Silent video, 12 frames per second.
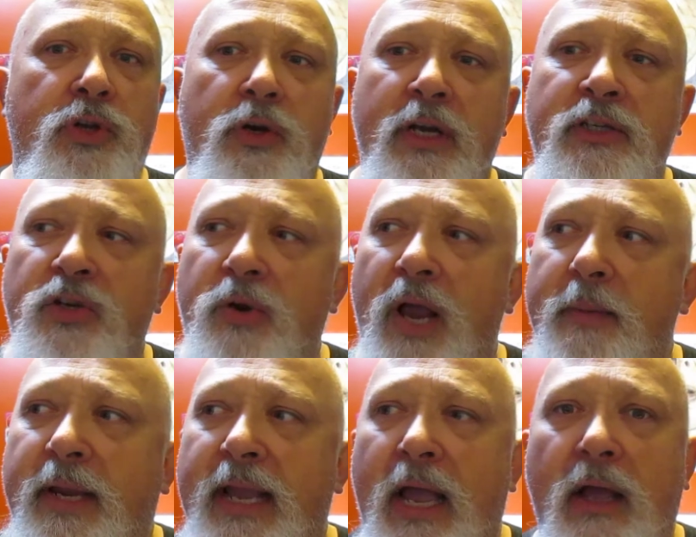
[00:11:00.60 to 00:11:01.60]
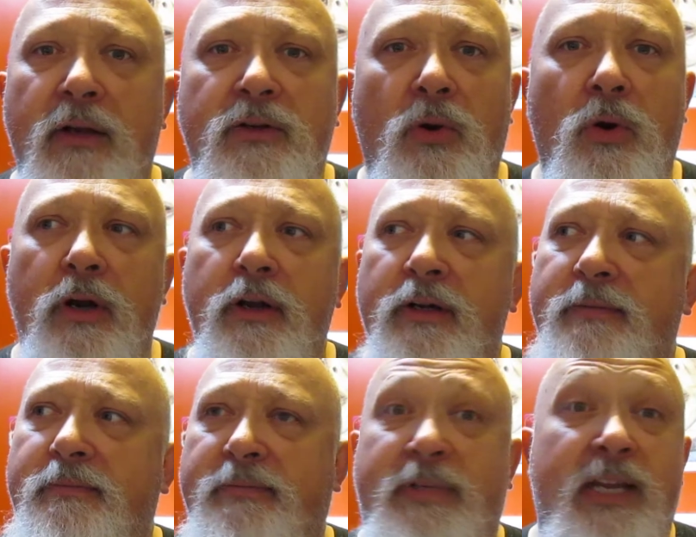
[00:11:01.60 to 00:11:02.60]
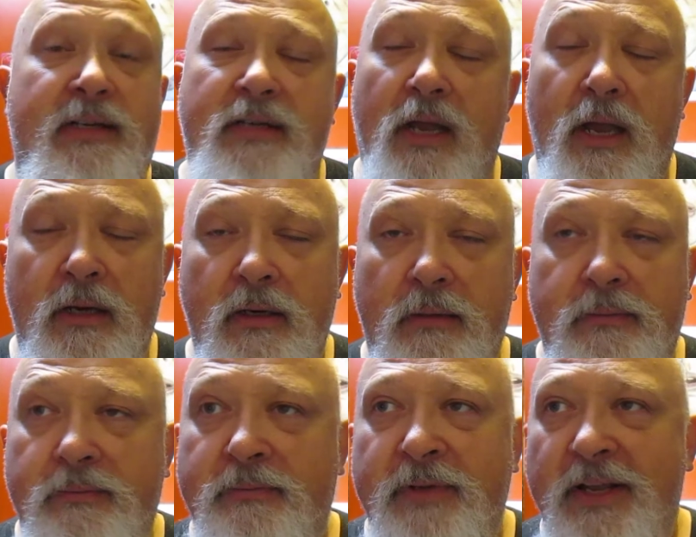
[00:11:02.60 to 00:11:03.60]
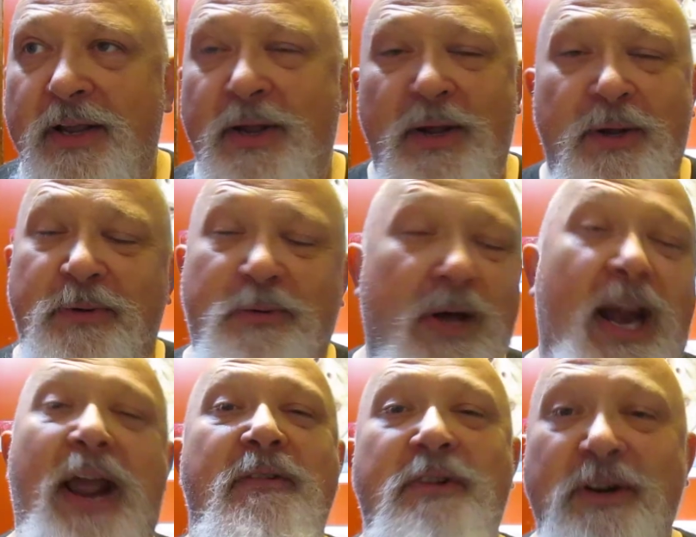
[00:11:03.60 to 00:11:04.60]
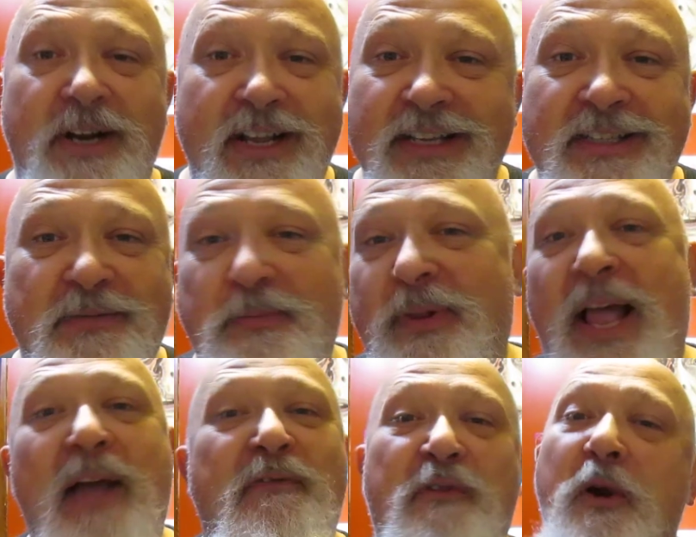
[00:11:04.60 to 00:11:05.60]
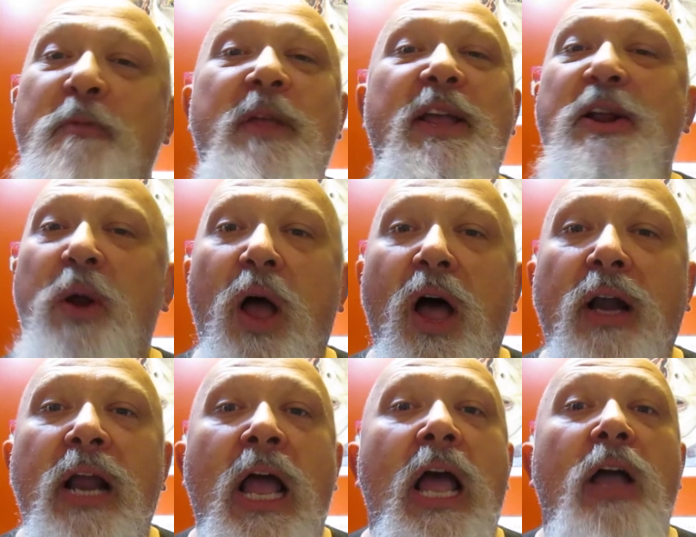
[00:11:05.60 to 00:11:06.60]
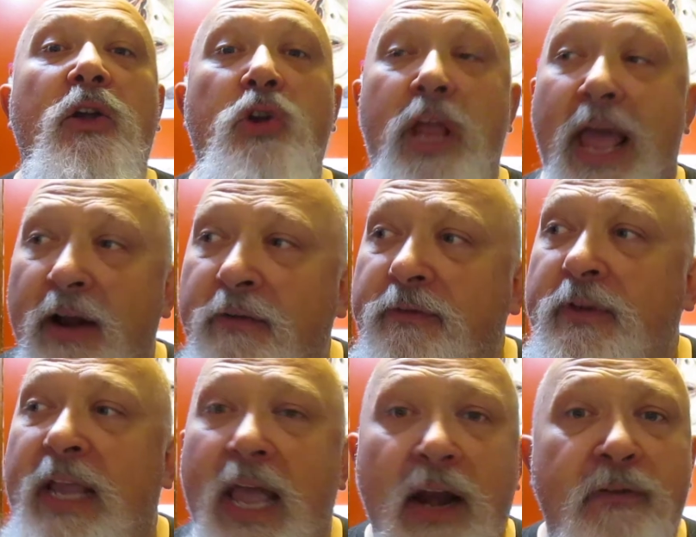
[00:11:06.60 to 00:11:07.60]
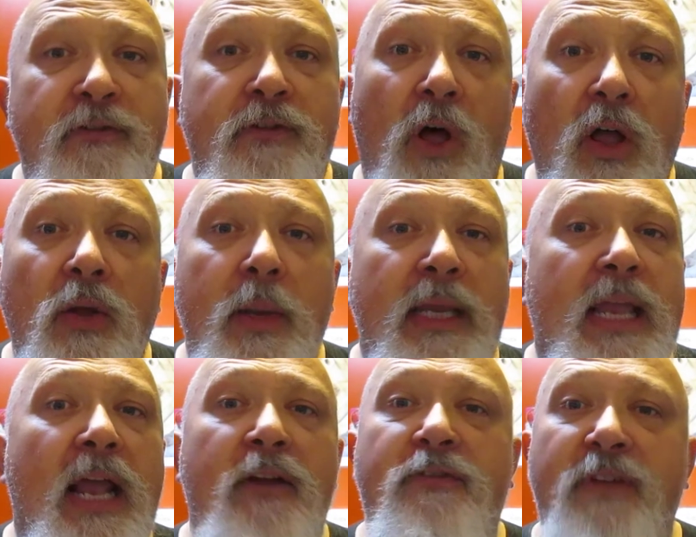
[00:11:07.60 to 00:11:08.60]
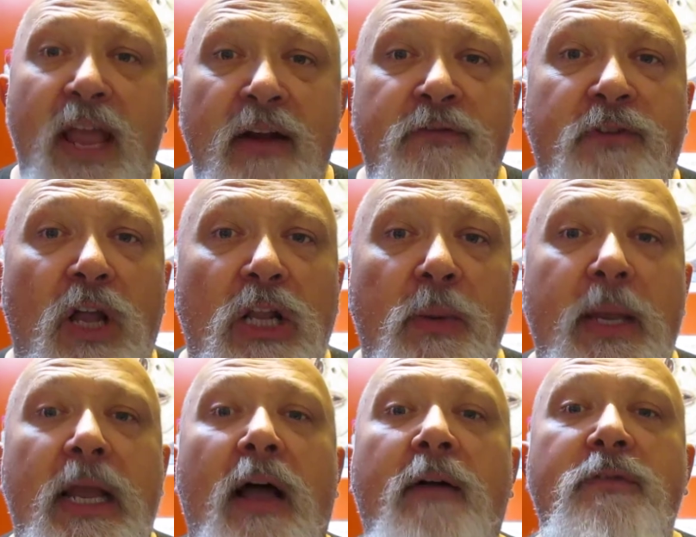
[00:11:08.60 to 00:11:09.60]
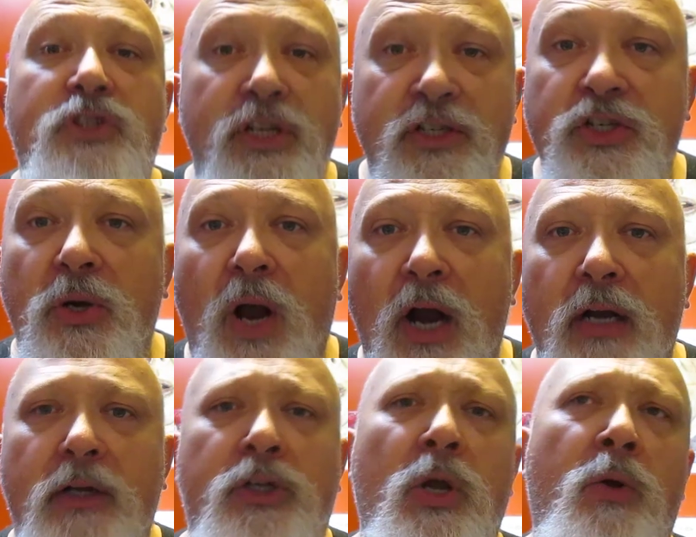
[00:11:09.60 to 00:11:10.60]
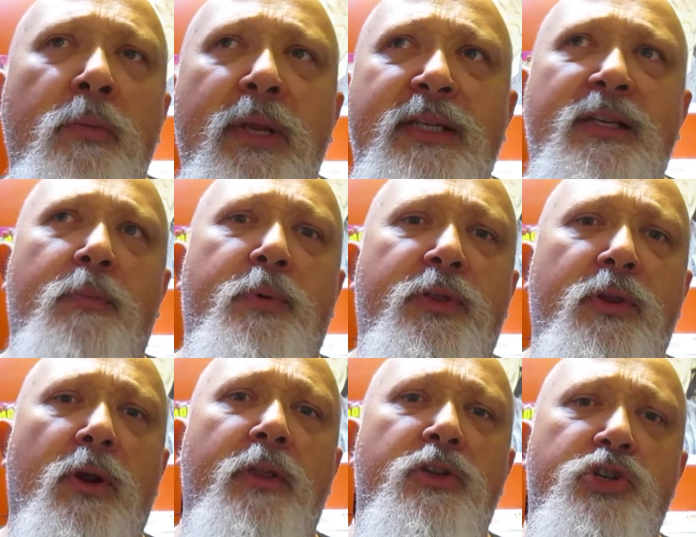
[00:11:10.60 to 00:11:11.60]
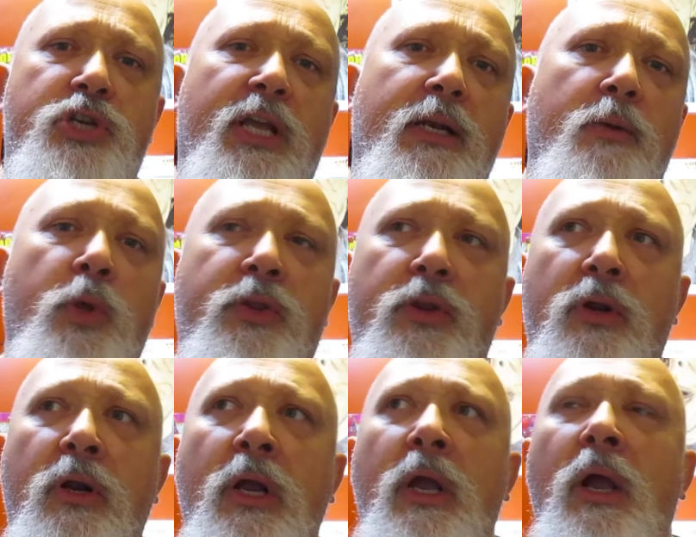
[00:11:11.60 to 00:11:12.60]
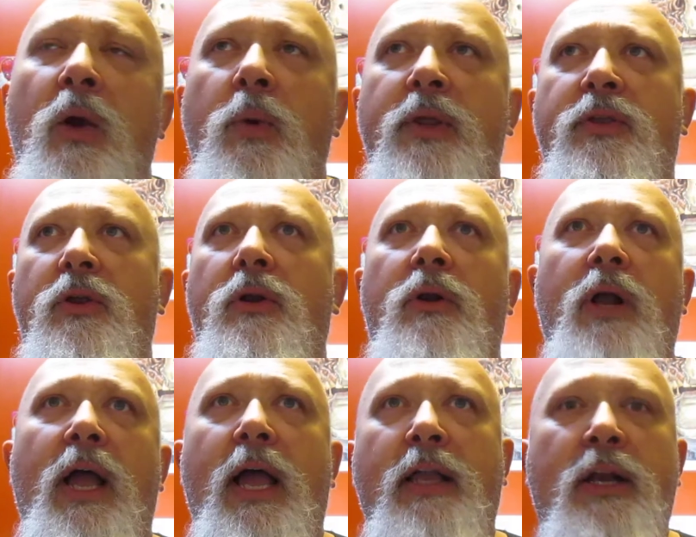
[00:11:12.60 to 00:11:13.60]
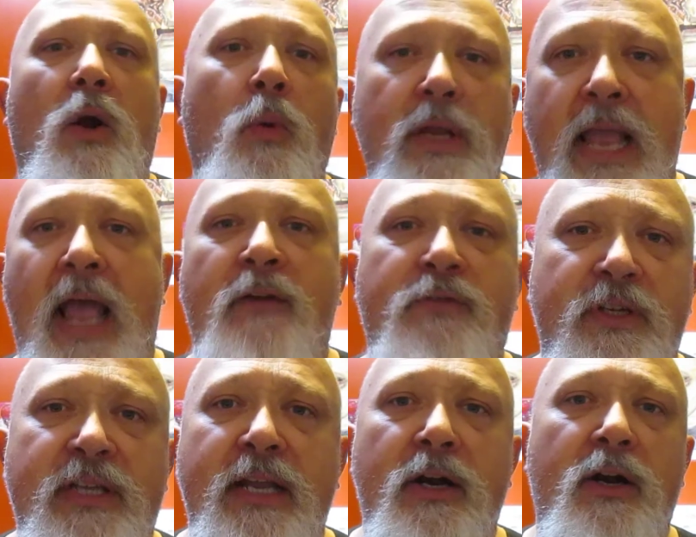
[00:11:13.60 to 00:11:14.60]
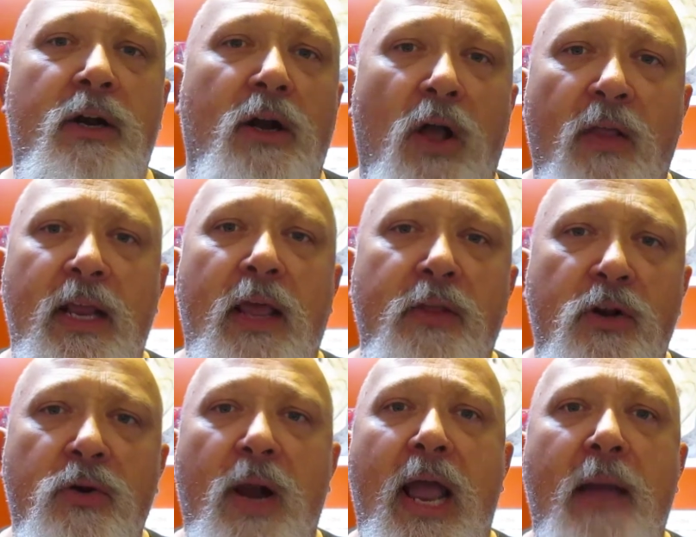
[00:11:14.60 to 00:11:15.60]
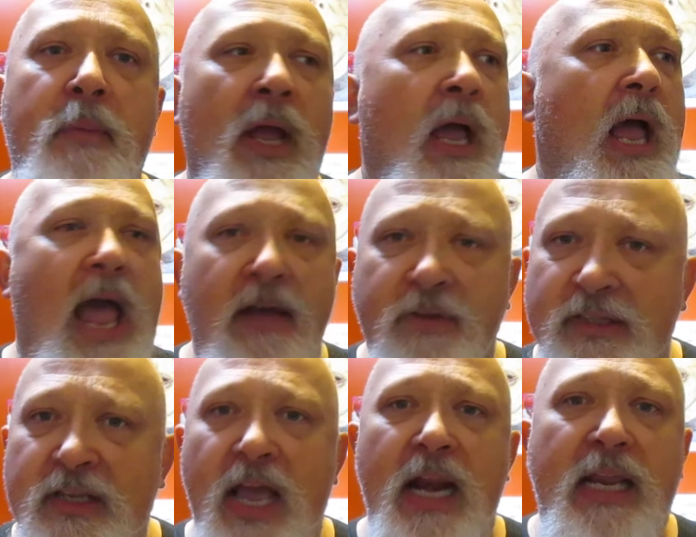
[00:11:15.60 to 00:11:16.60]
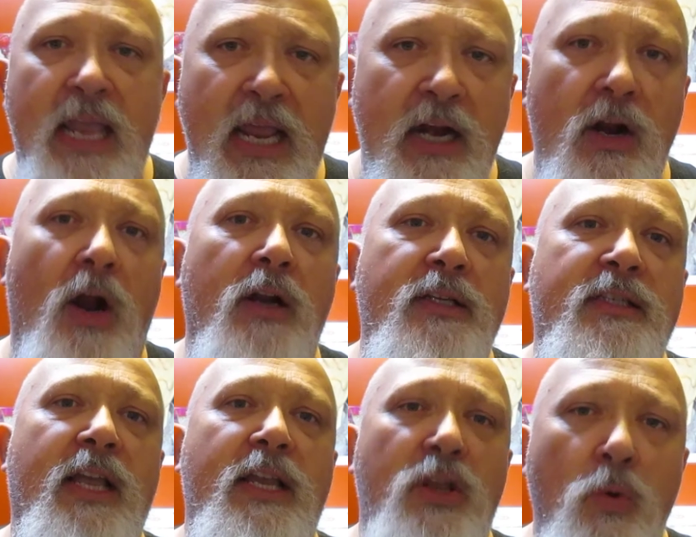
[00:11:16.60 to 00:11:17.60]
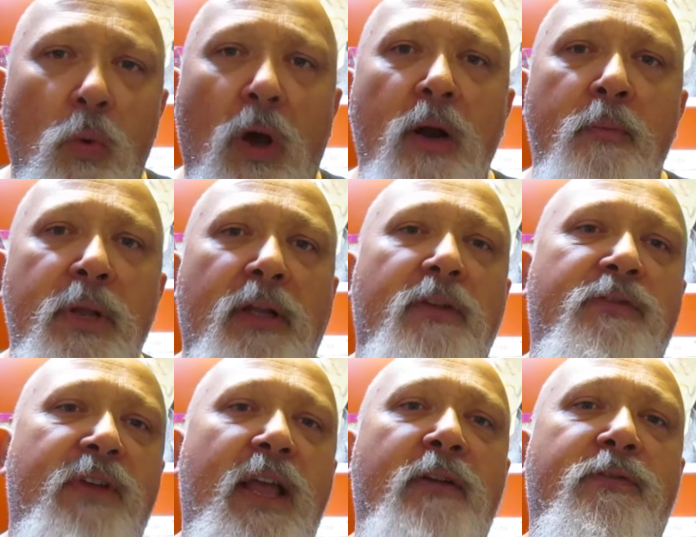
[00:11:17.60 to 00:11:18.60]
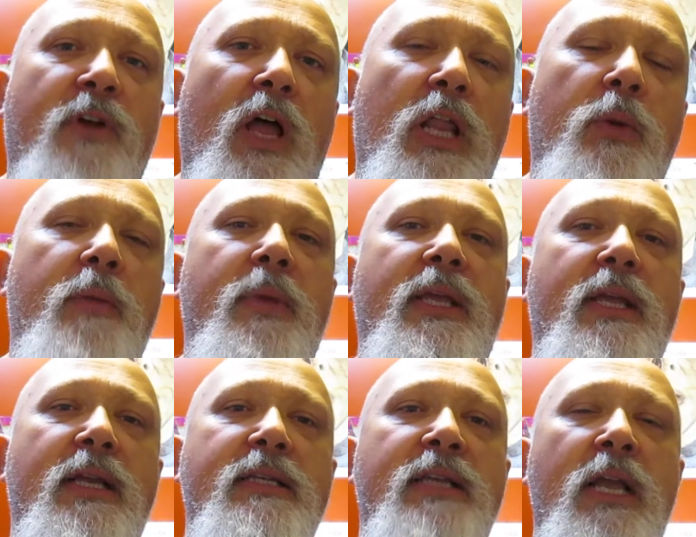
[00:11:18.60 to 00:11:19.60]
Instagram account or your TikTok or whatever it is platform that you're on. Get a following, get a fan following of just your art. Don't mix it up with your other shit, with your what you had for dinner and all the other crap. Have a dedicated art site. You want to build a fan following because